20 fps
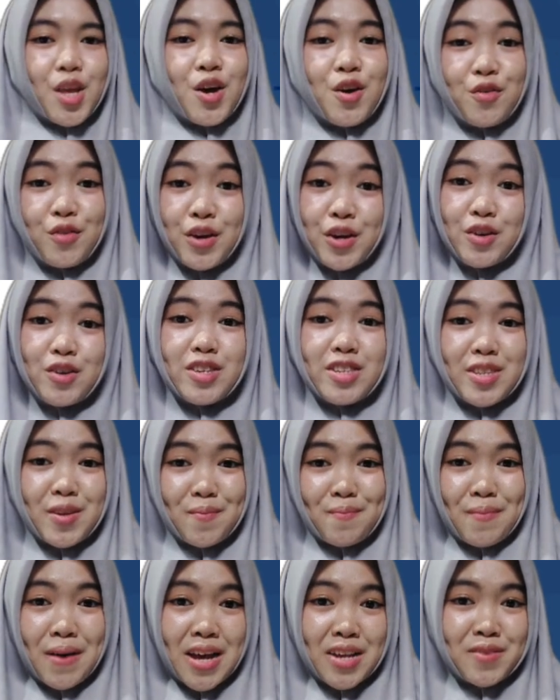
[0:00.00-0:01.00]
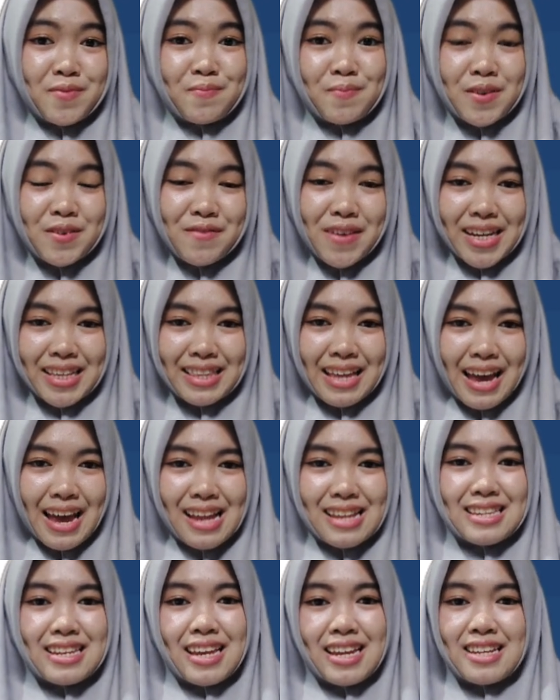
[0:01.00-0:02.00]
We use the past perfect
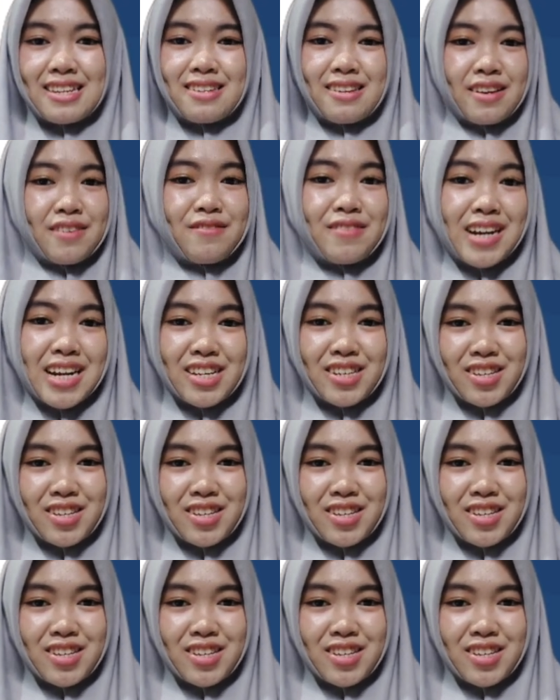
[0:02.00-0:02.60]
tense in several